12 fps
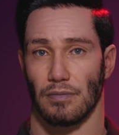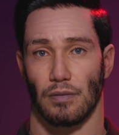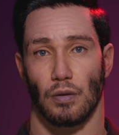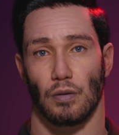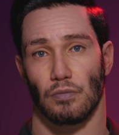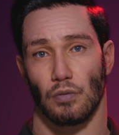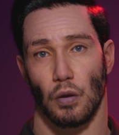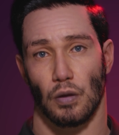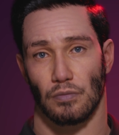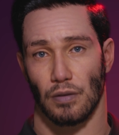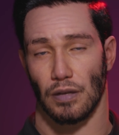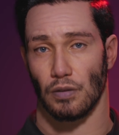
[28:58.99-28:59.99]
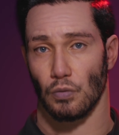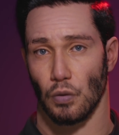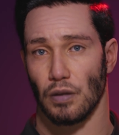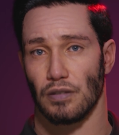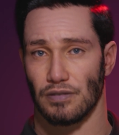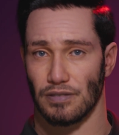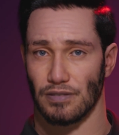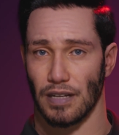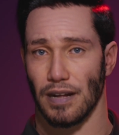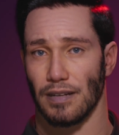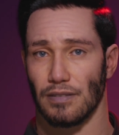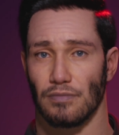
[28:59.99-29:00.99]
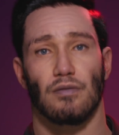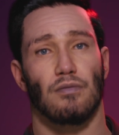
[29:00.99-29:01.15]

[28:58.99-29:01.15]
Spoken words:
A report by the Royal Society for